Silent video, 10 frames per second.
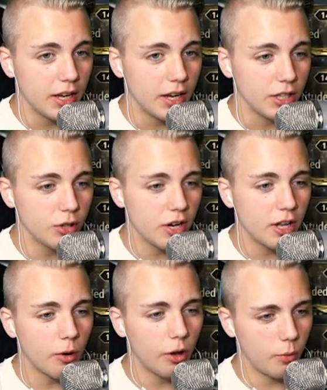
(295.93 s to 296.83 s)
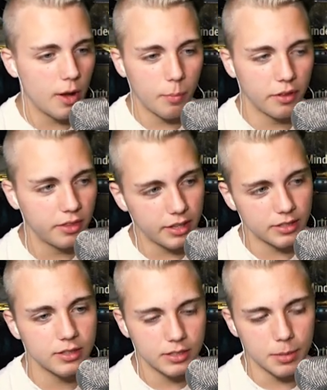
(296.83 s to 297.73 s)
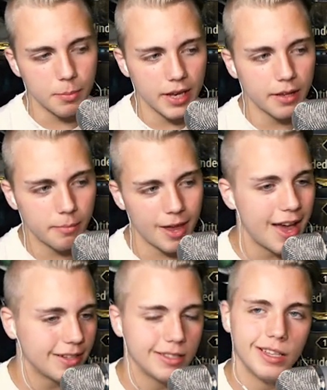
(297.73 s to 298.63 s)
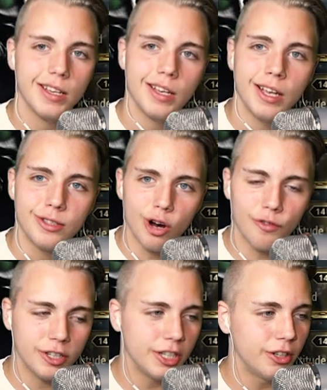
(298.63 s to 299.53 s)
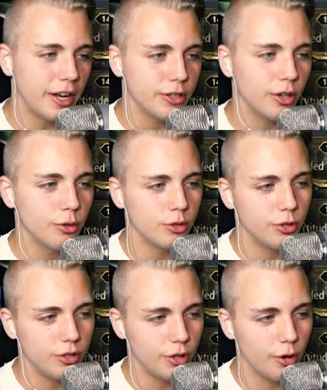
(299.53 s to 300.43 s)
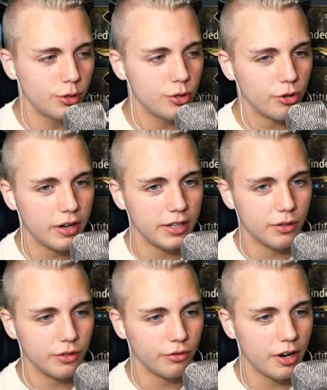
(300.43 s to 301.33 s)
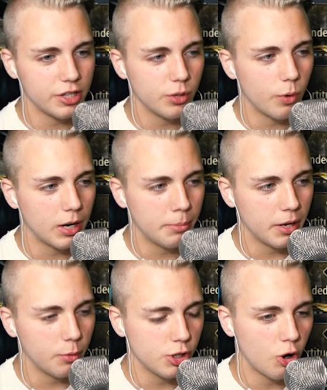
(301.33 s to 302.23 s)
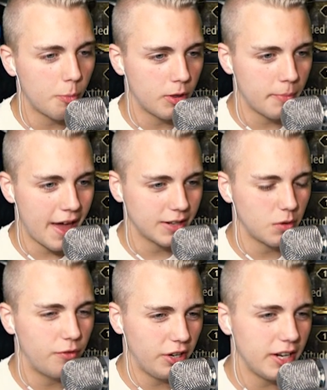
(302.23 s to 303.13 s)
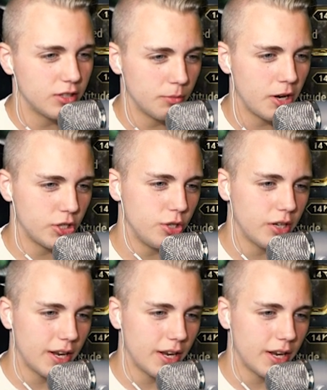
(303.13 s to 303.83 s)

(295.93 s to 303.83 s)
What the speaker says: You don't need to go all the way up with this to make it max. It's overkill, and you're also draining your duration quite a bit when you go up at the max with fleeting. So make sure you